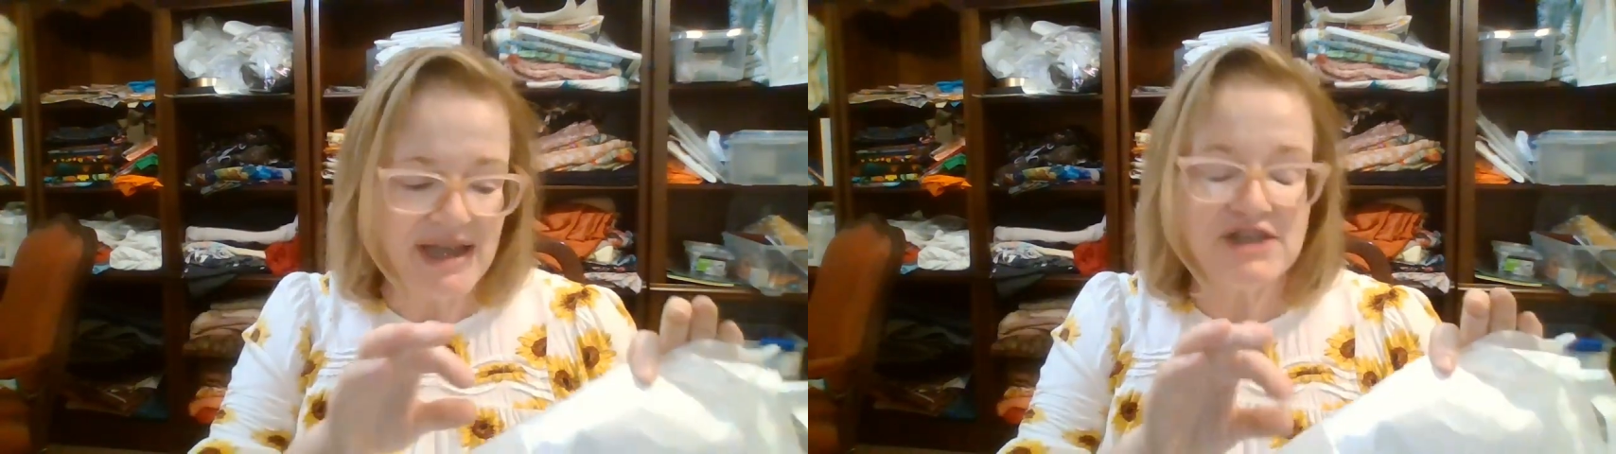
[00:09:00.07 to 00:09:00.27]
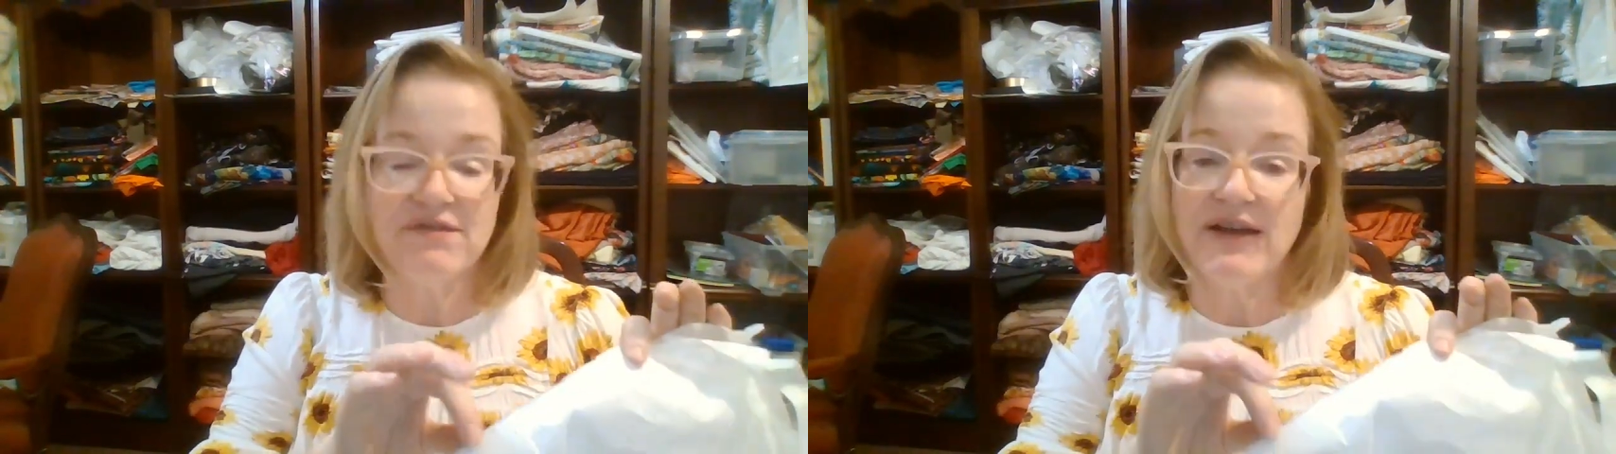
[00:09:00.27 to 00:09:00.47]

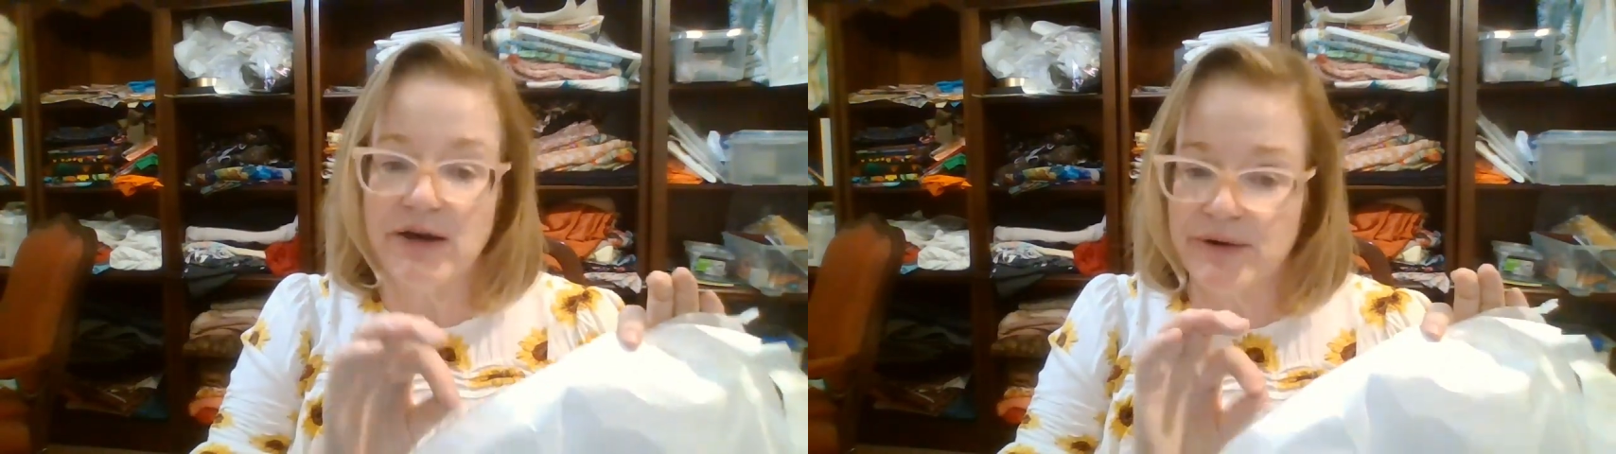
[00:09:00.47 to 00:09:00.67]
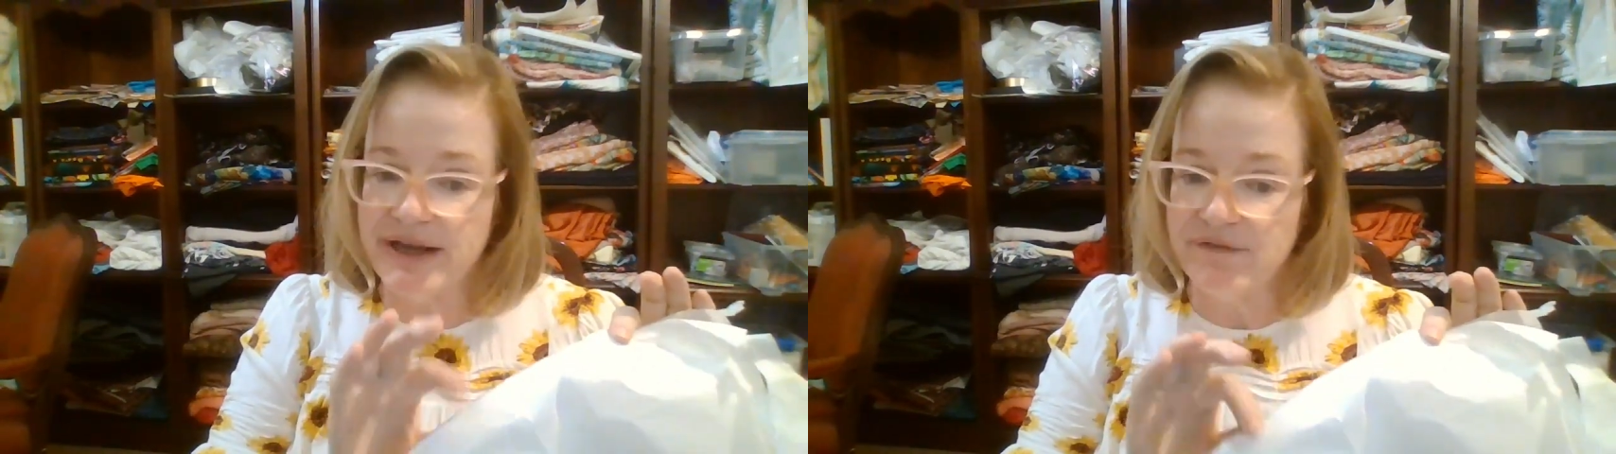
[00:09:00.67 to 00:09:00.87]
It's
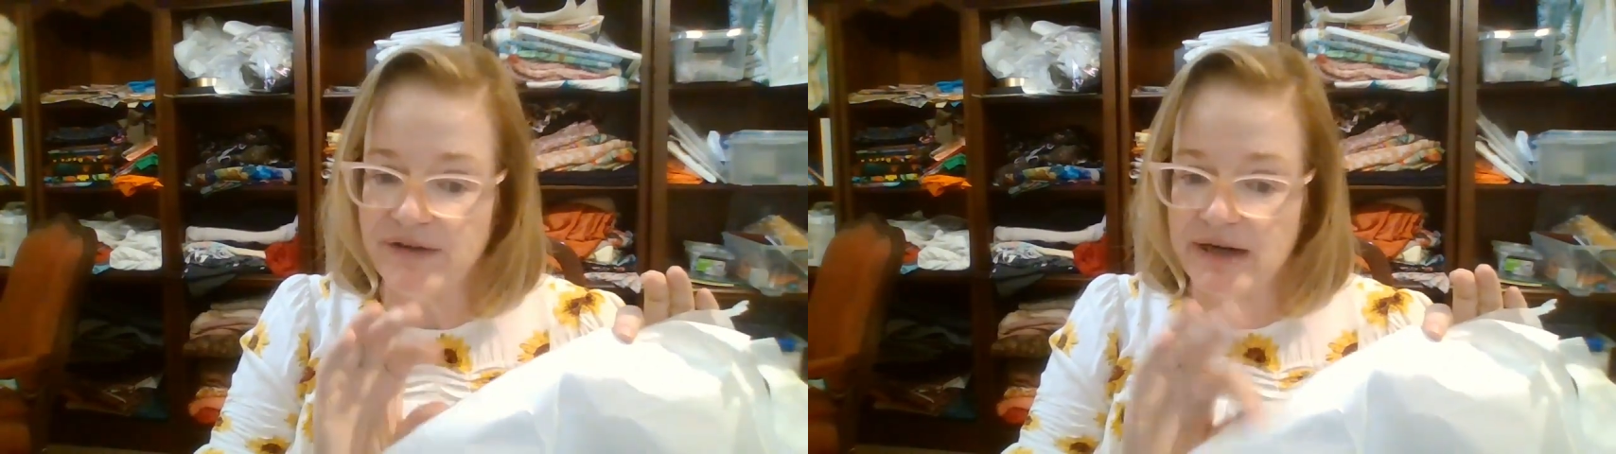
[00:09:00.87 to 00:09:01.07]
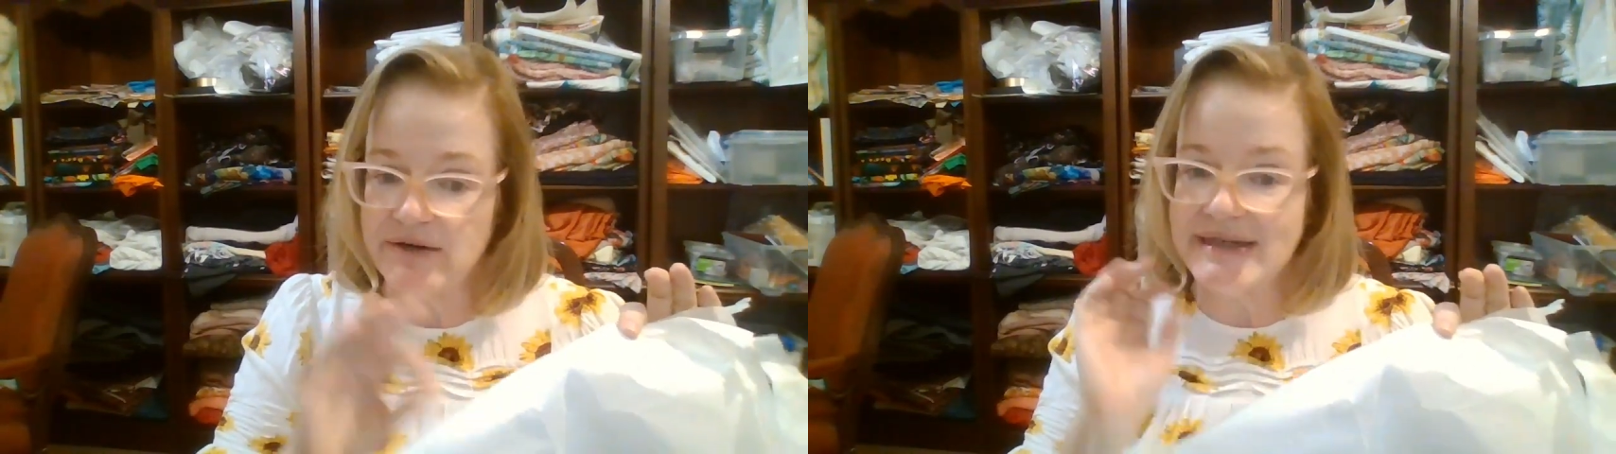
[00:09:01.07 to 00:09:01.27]
very,
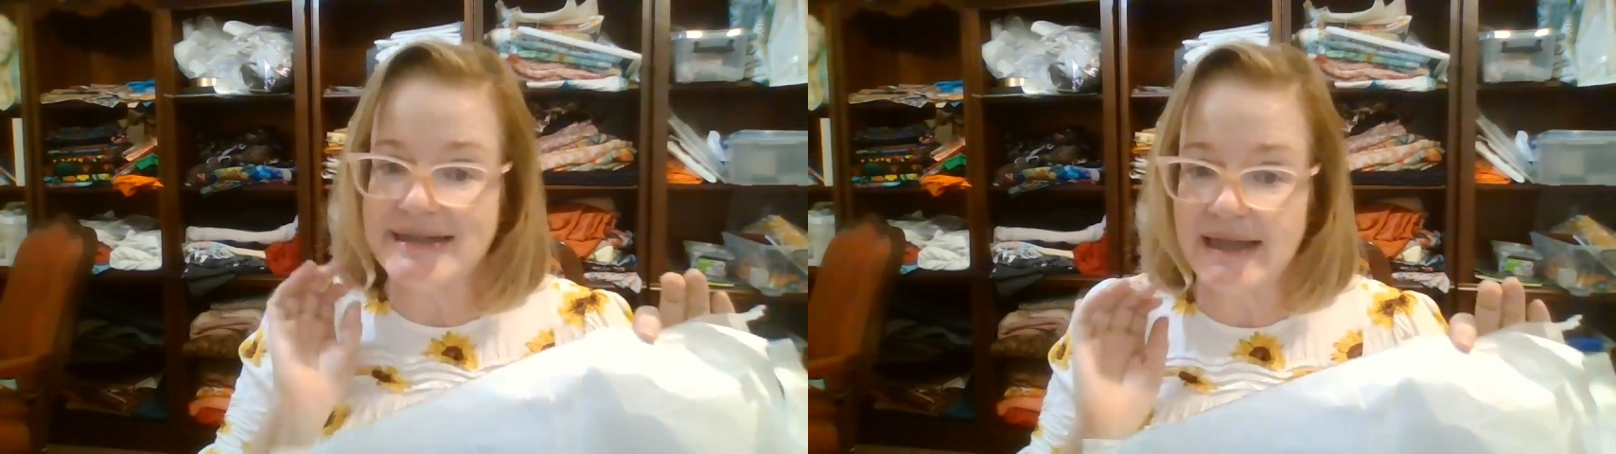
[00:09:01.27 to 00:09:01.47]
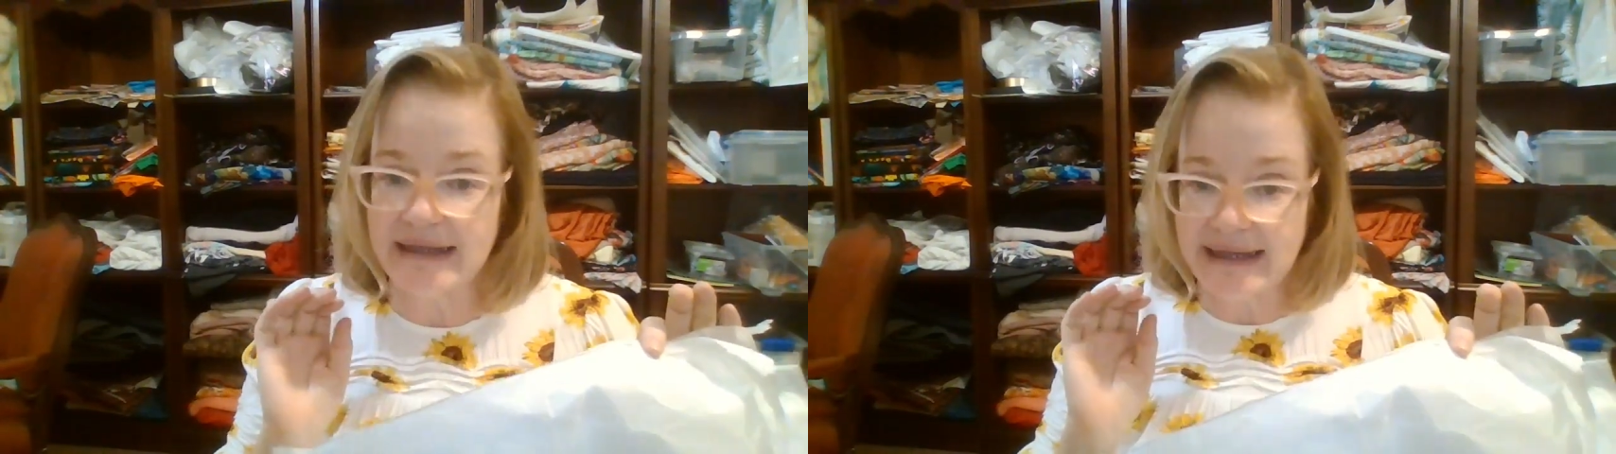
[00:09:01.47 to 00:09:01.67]
very
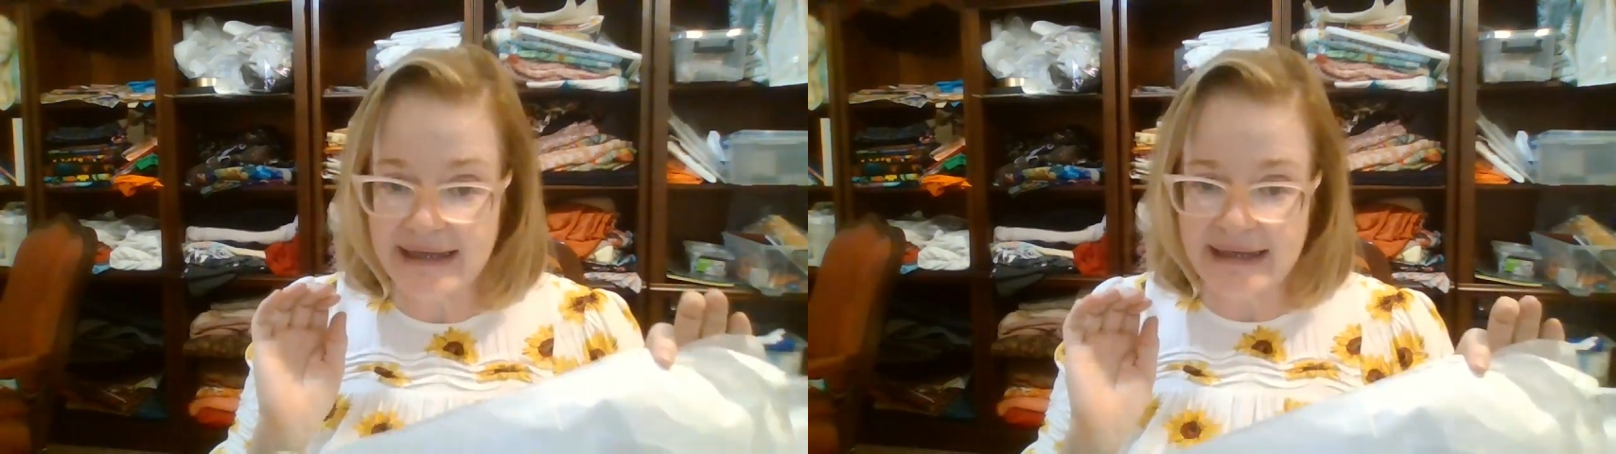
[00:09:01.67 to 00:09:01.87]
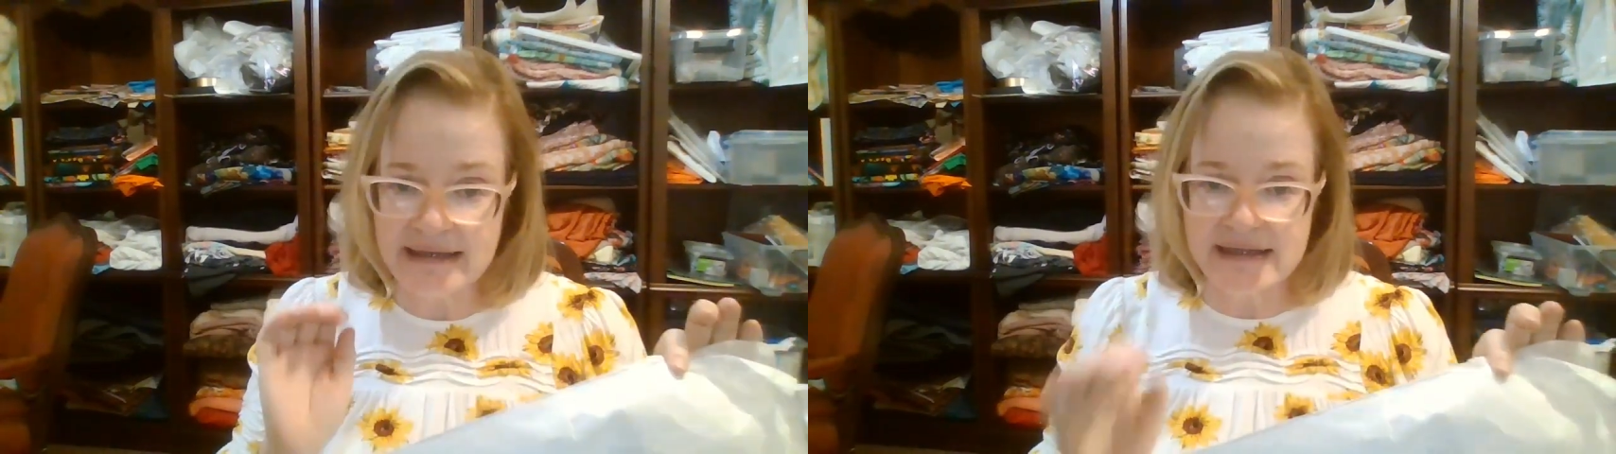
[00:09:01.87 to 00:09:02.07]

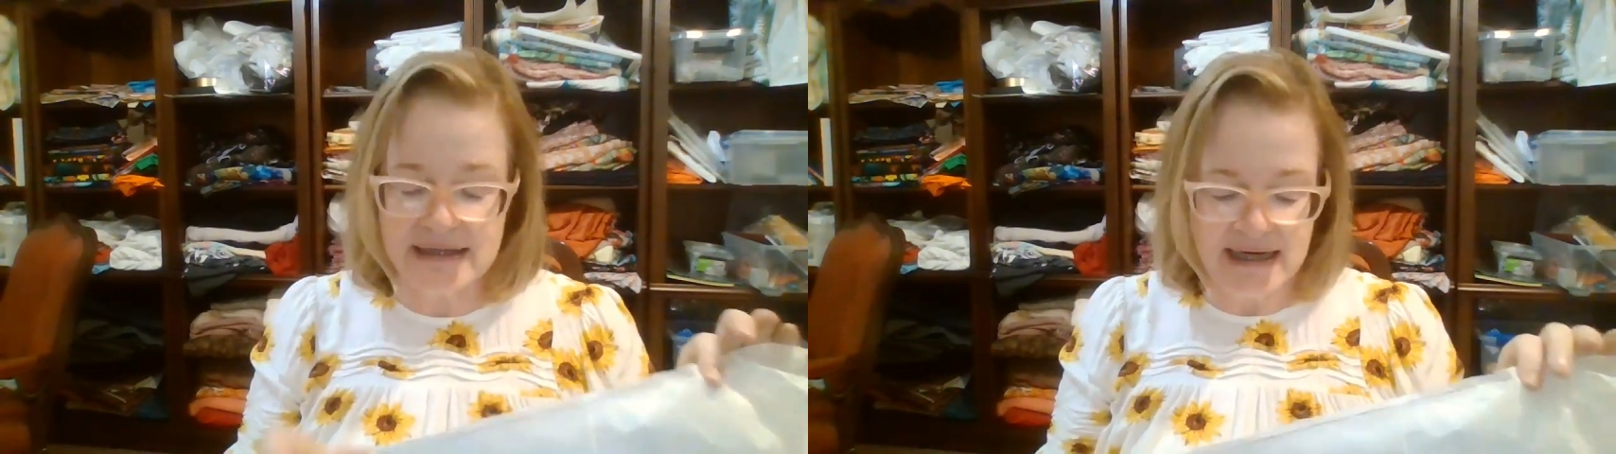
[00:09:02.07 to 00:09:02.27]
delicate.